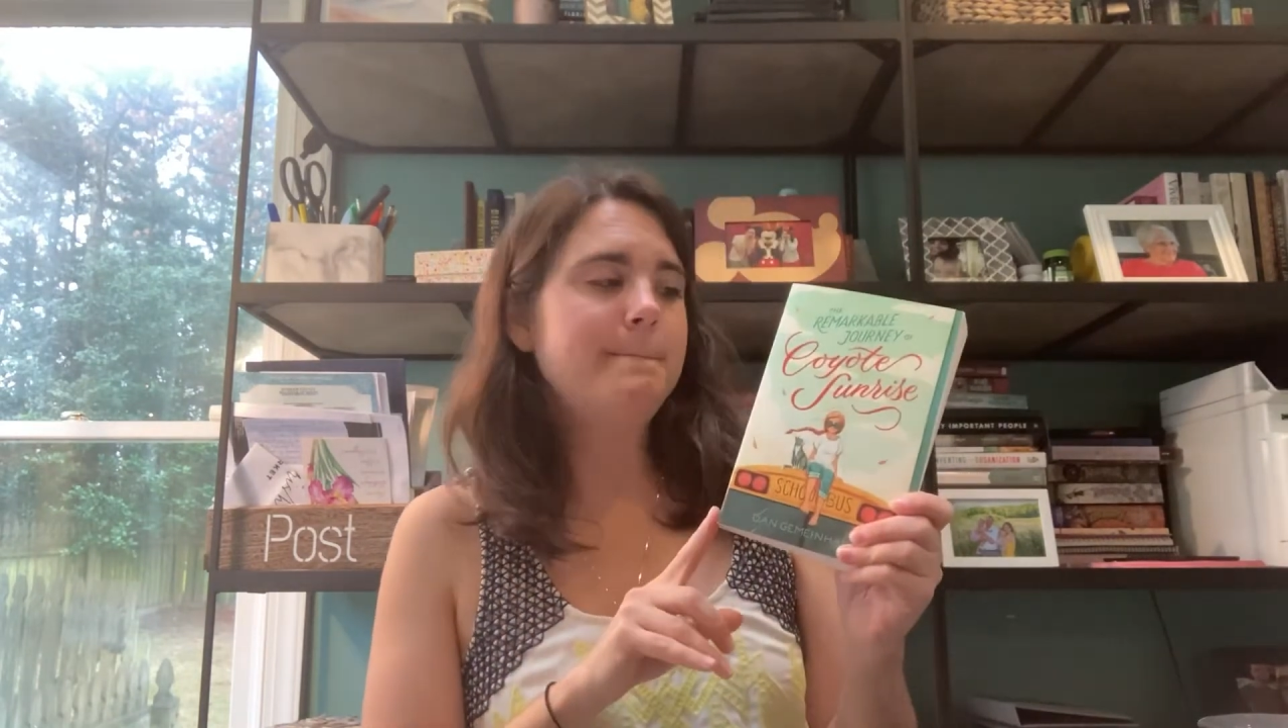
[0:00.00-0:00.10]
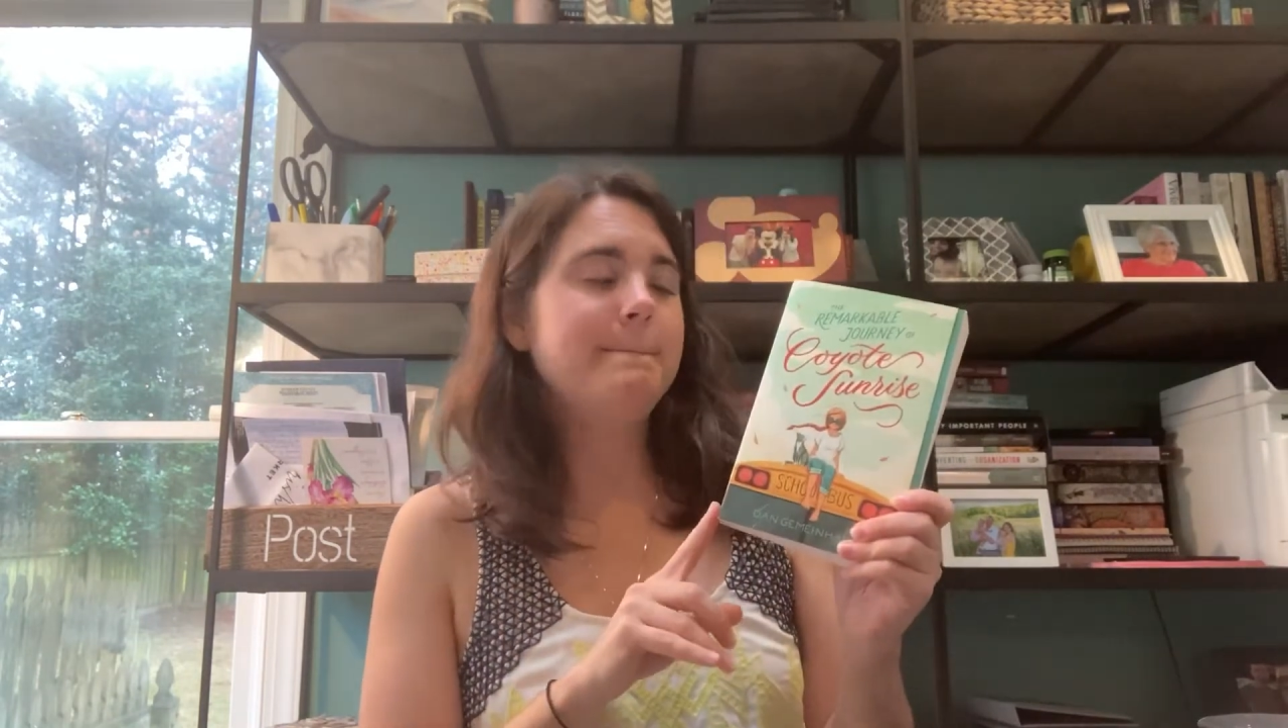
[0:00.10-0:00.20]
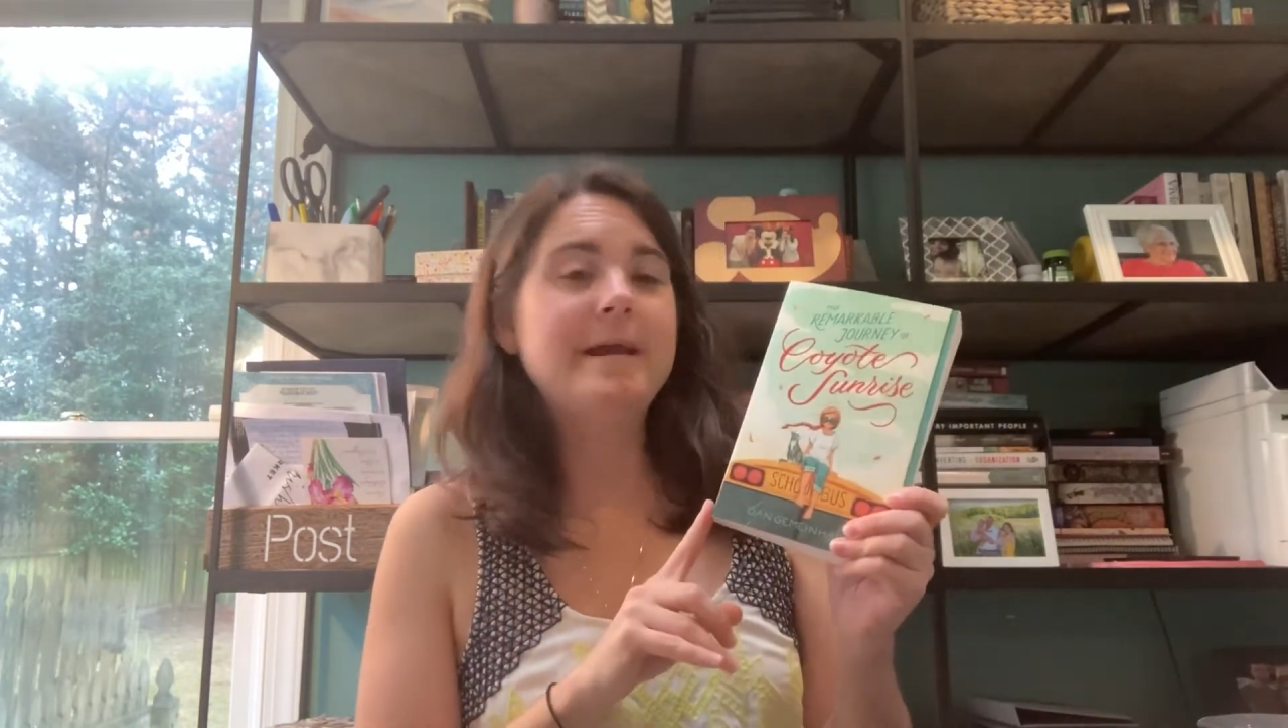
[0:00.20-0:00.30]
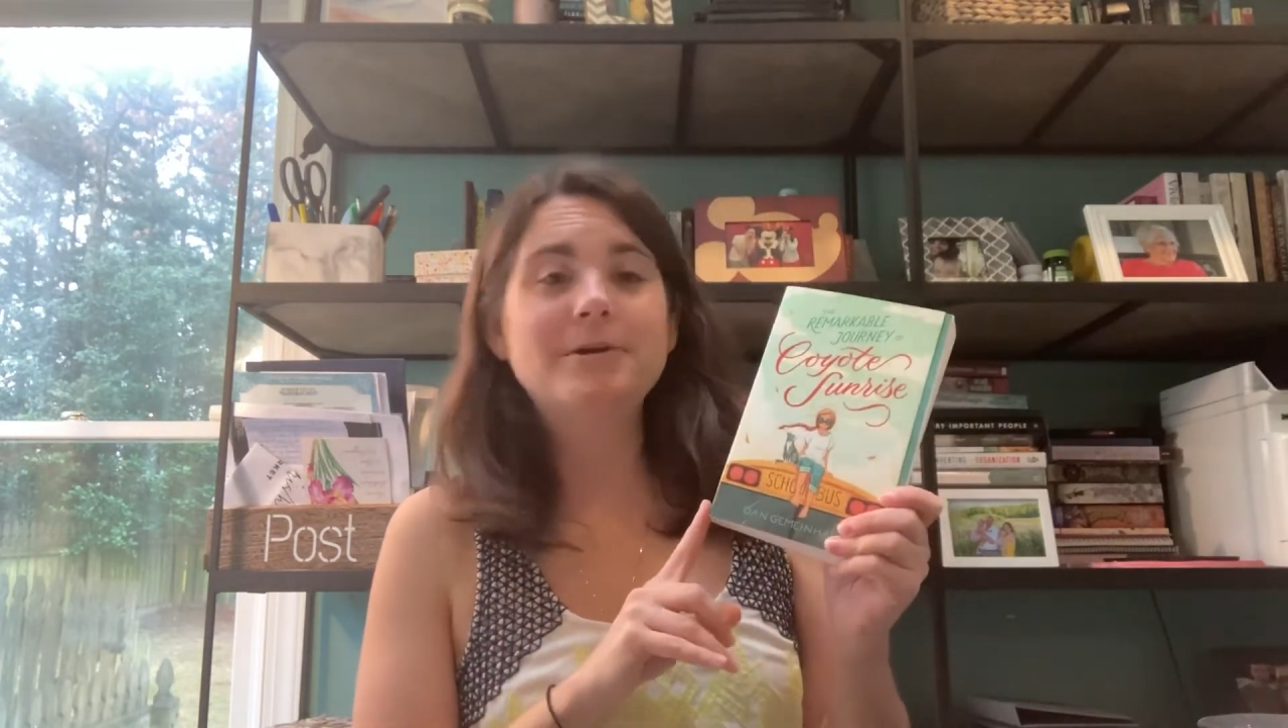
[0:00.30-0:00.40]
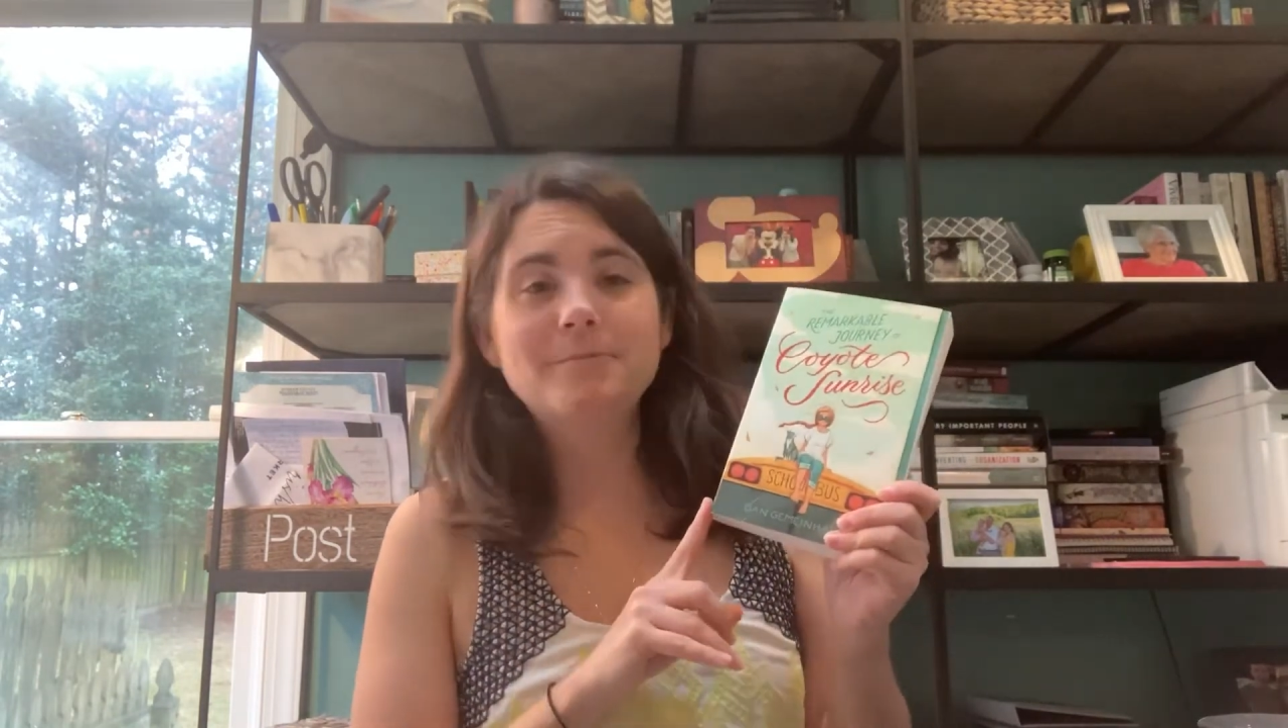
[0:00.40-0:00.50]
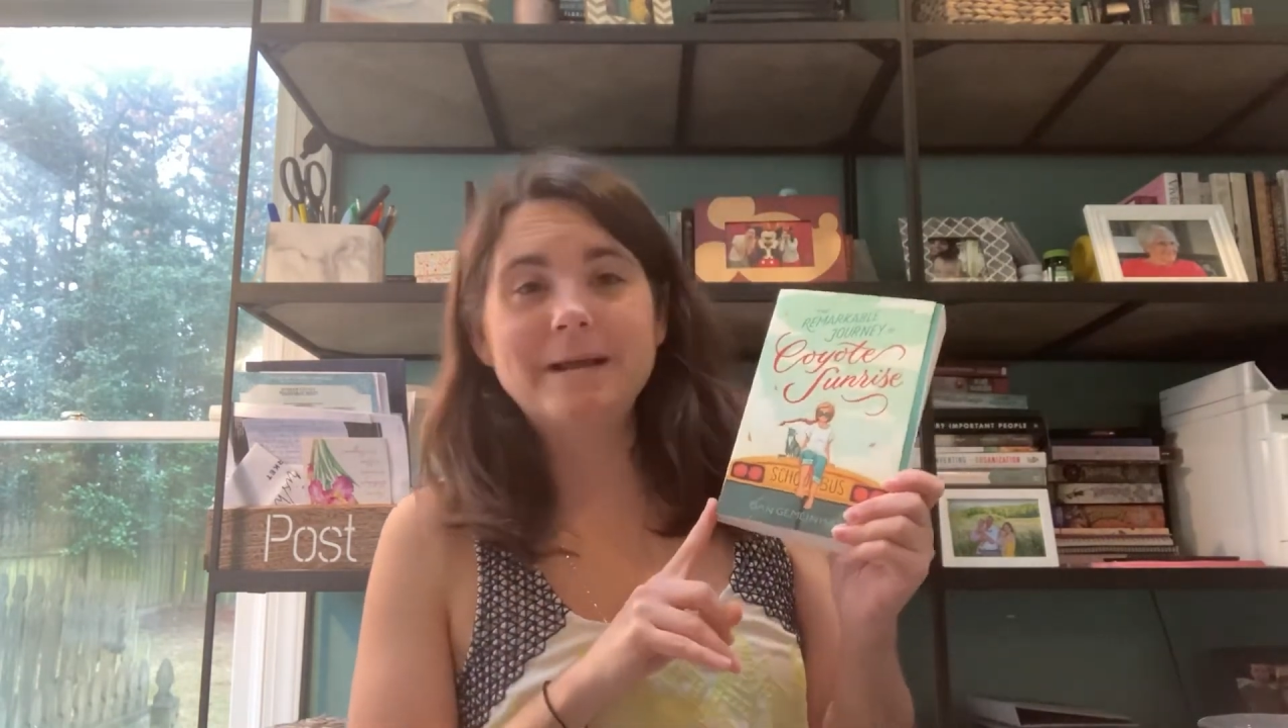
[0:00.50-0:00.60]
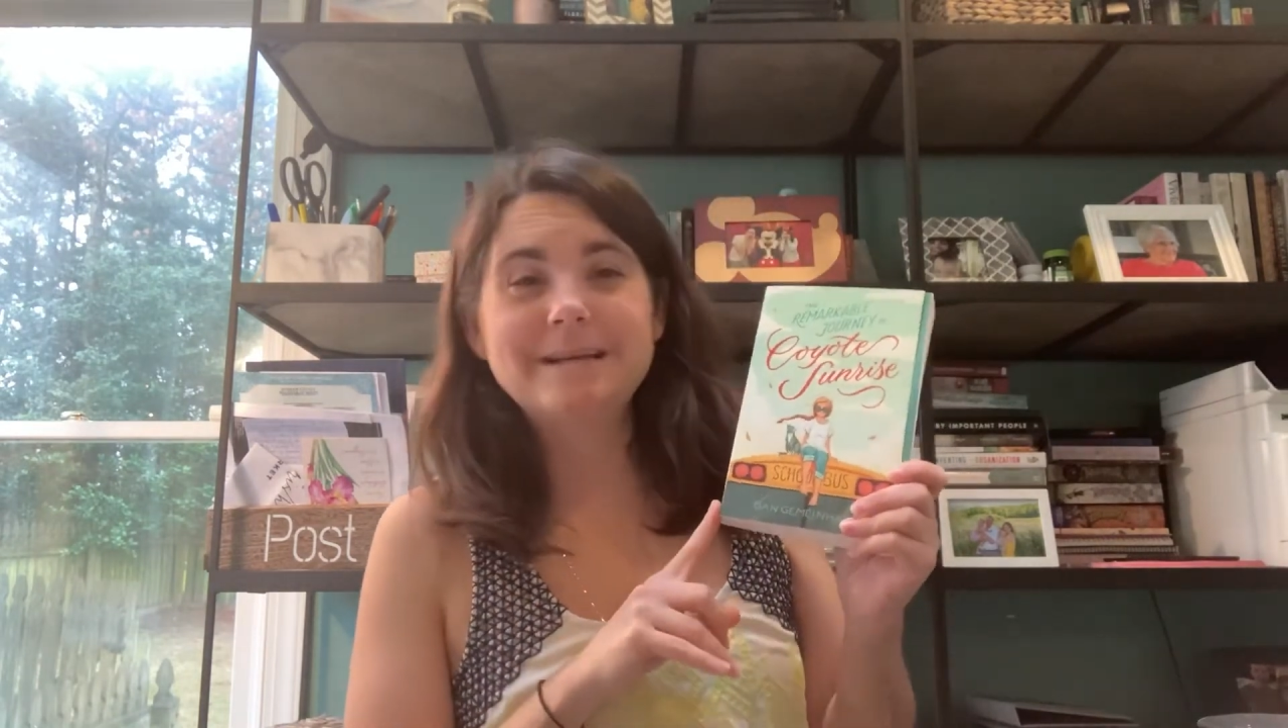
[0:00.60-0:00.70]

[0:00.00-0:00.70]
may or may